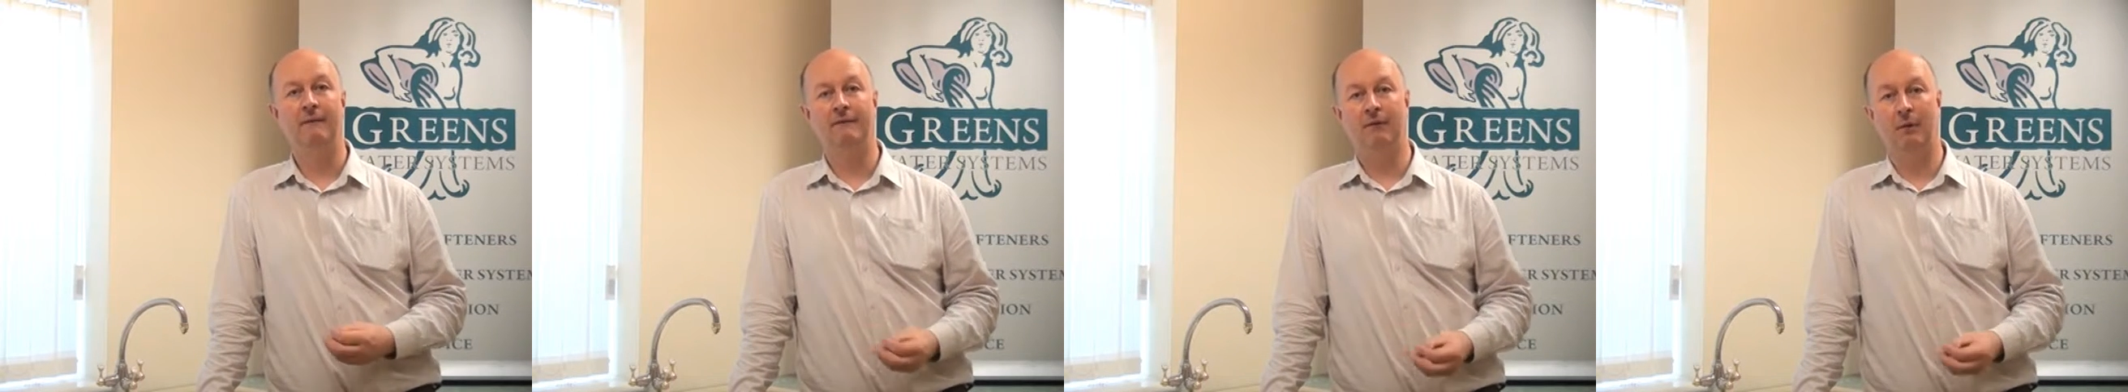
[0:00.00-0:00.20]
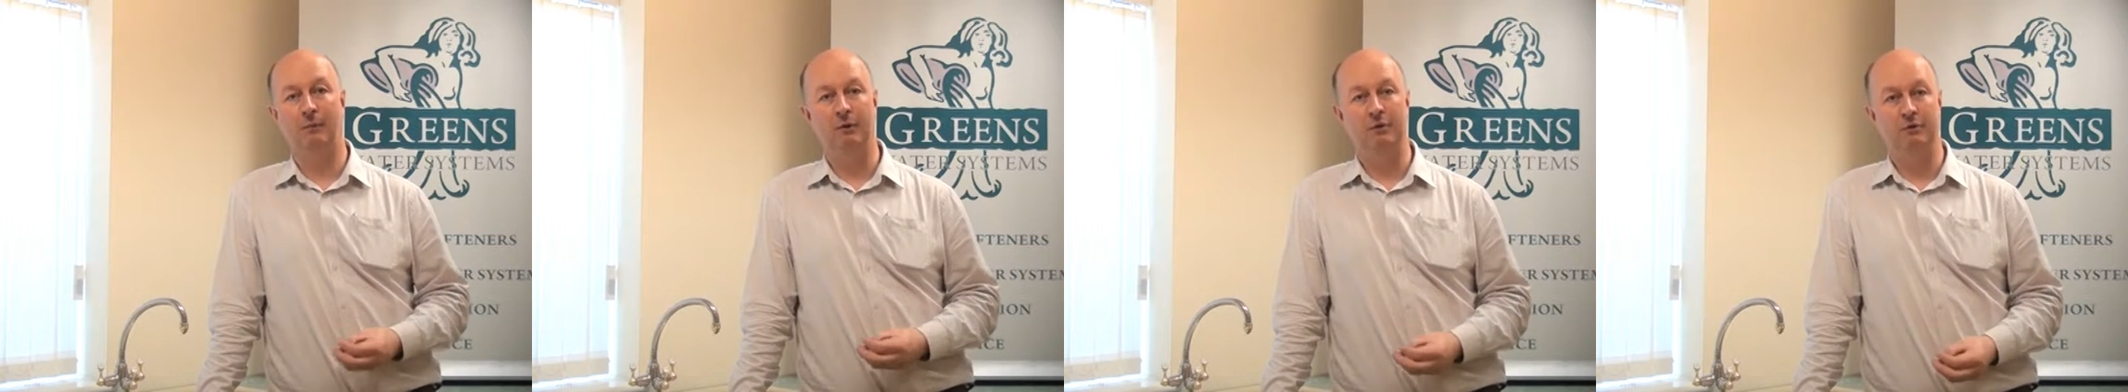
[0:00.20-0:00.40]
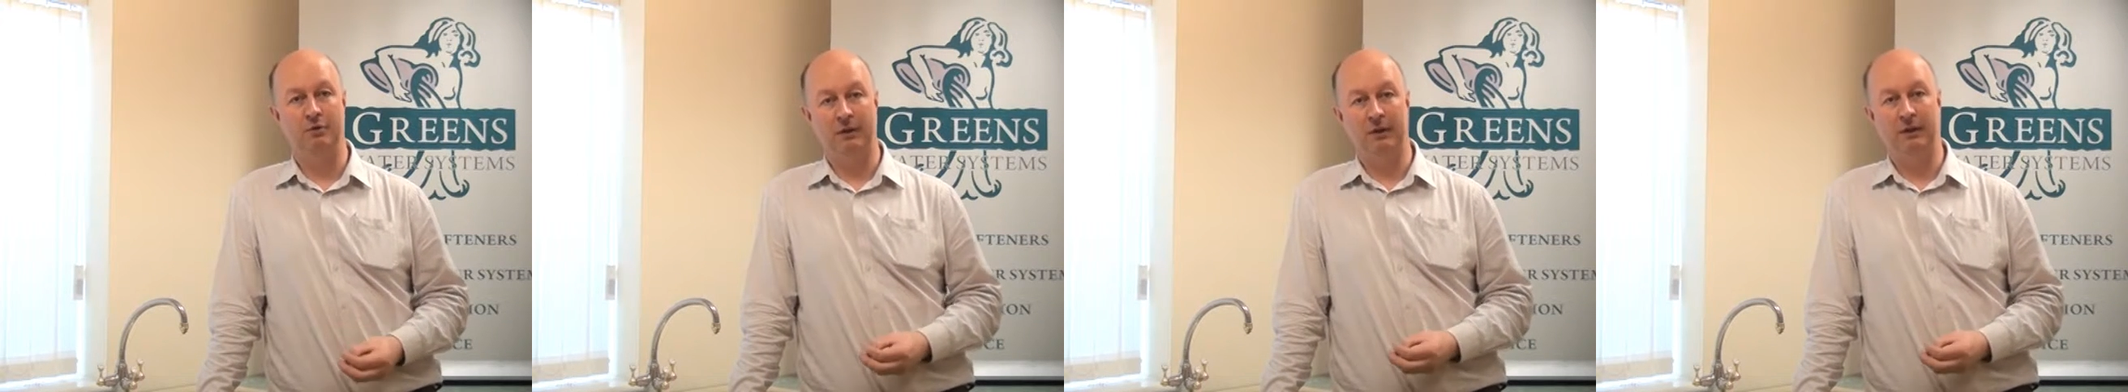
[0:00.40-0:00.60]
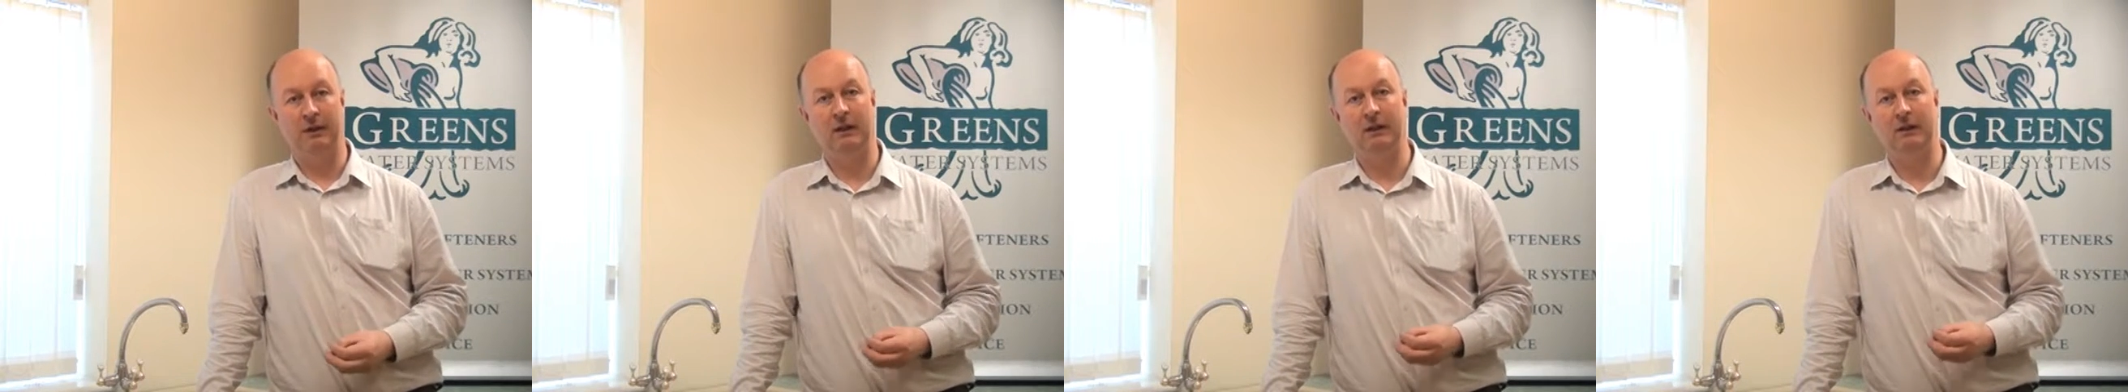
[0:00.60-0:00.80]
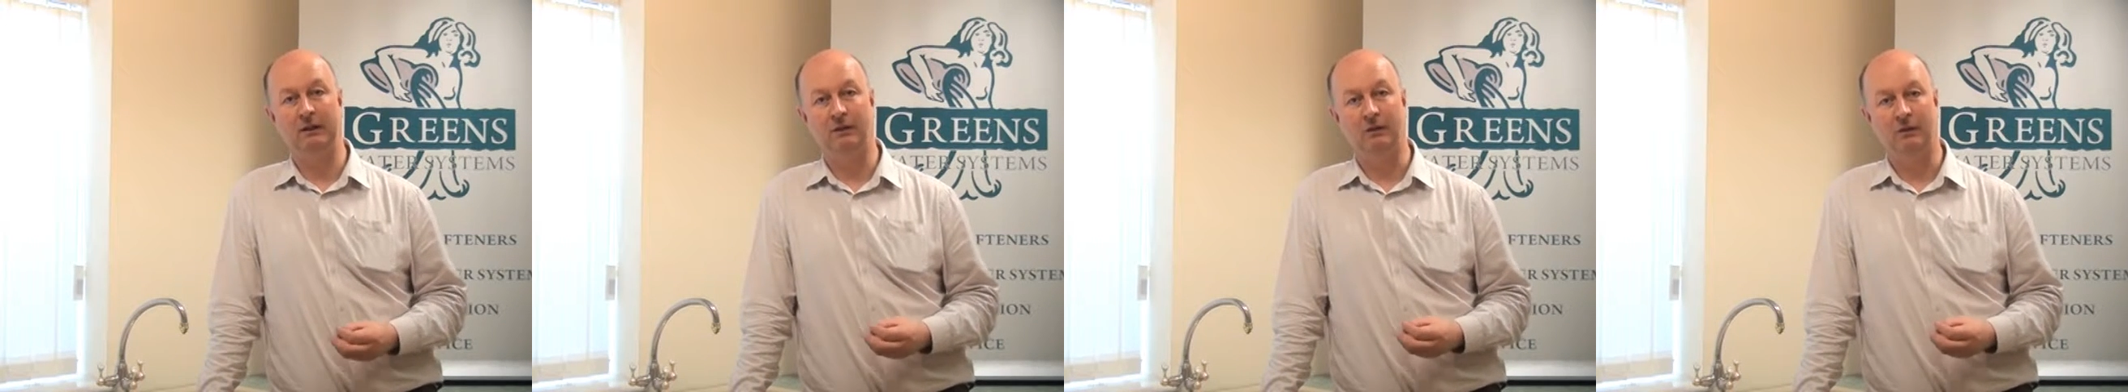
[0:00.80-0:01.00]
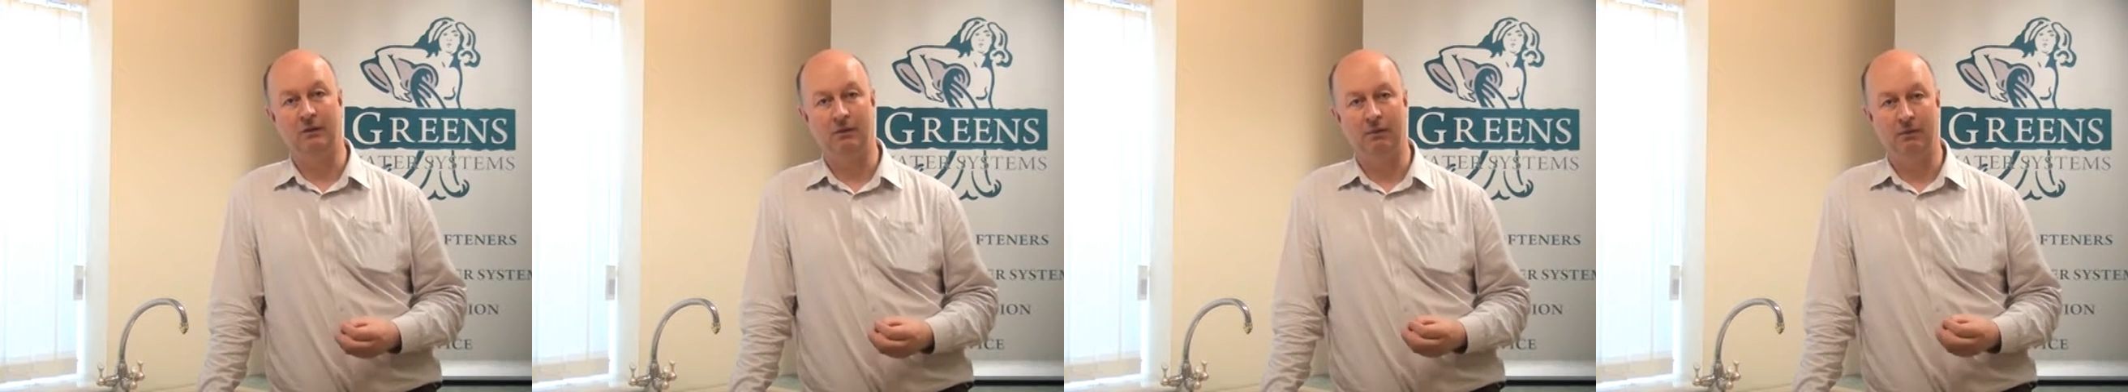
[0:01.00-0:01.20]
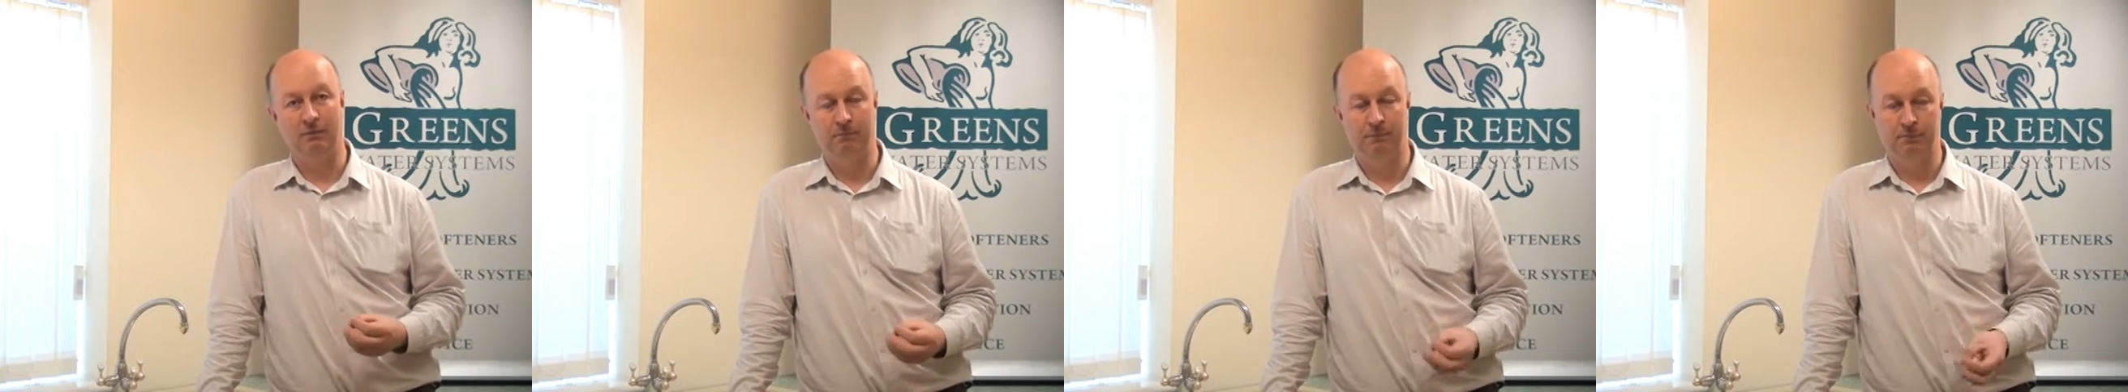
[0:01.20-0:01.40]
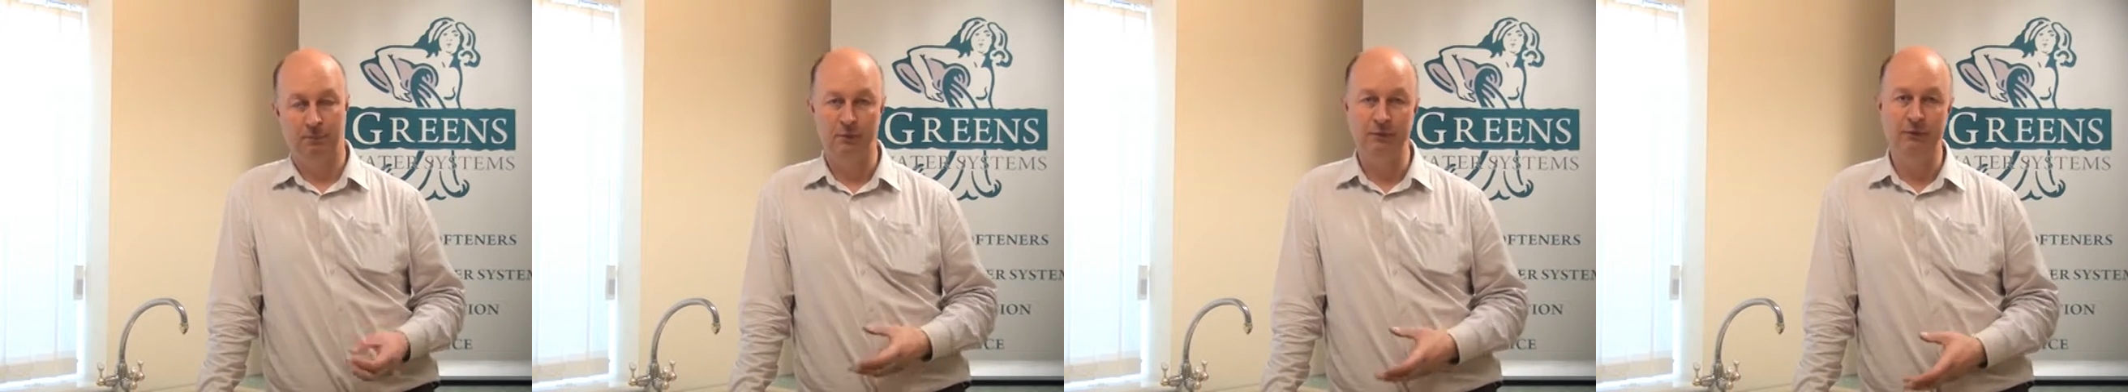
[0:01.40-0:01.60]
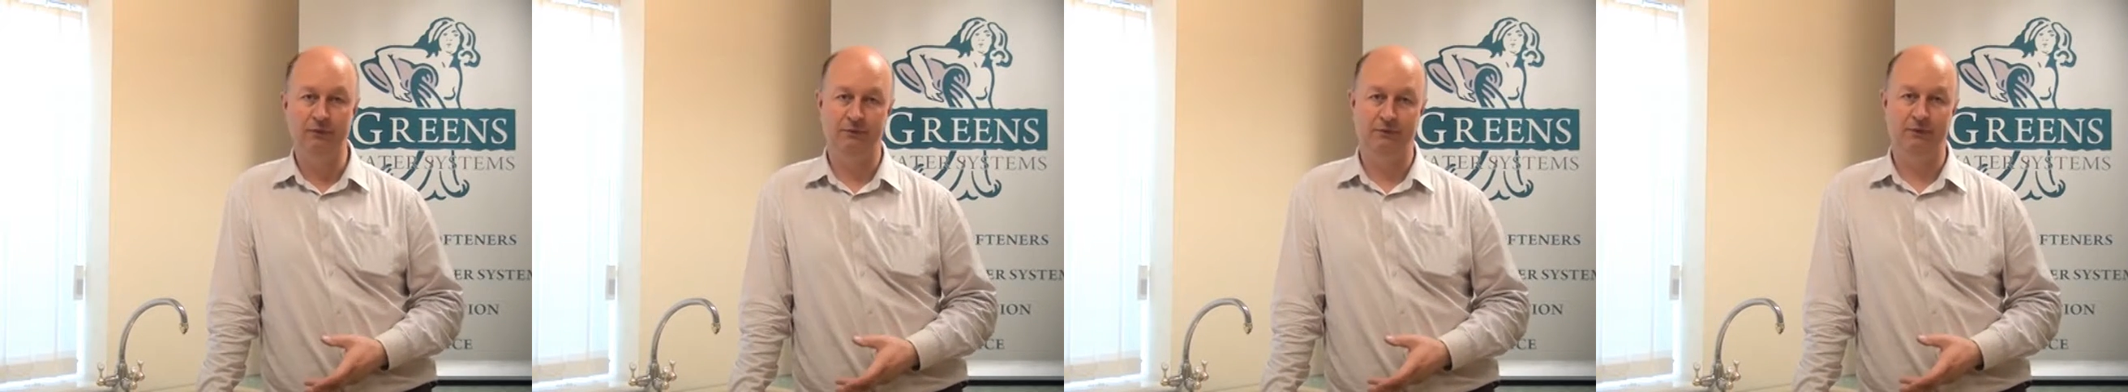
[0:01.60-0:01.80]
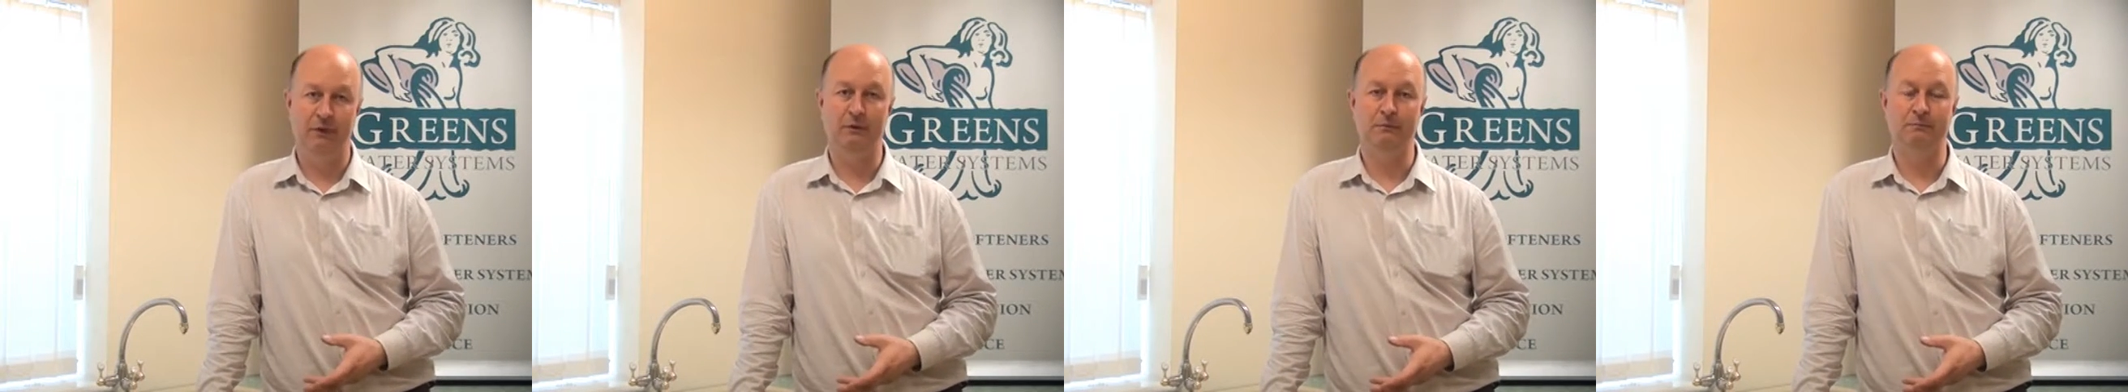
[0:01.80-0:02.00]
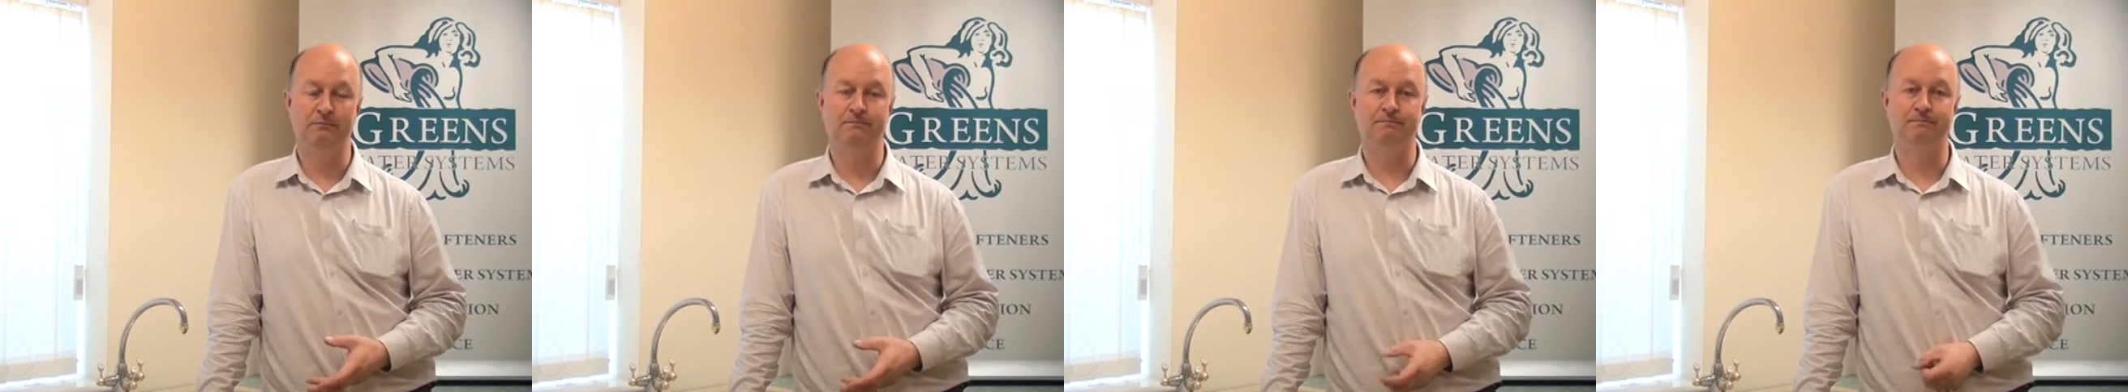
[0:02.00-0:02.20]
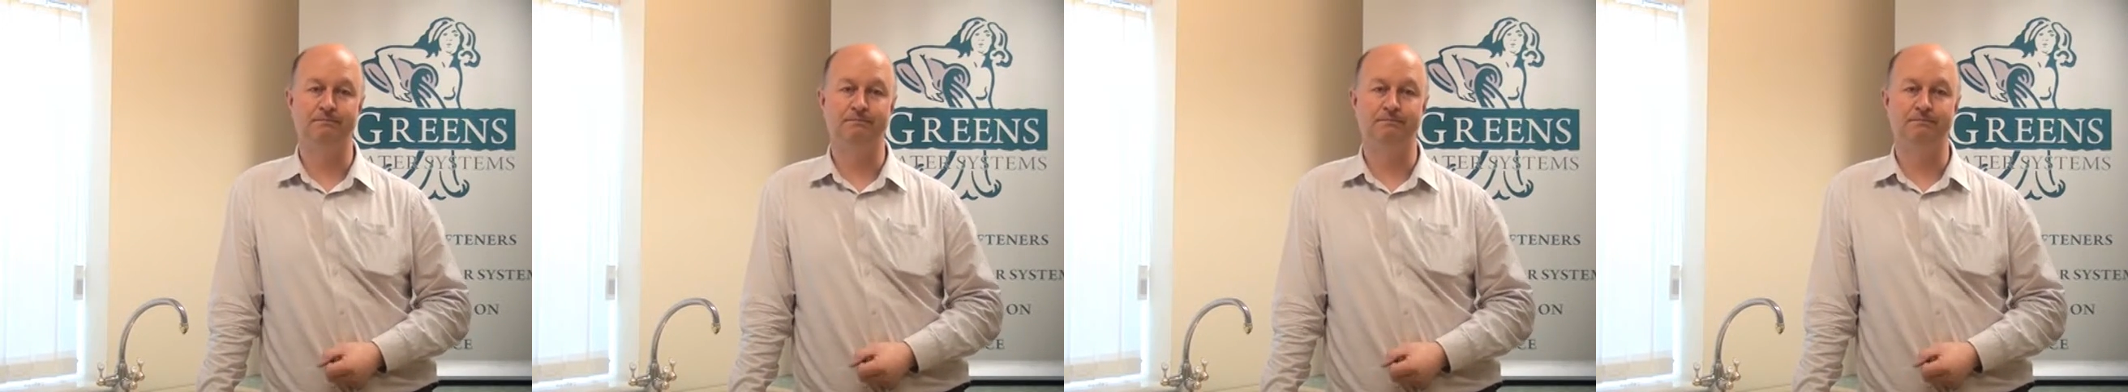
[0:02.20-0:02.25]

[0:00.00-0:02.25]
from a drinking point of view.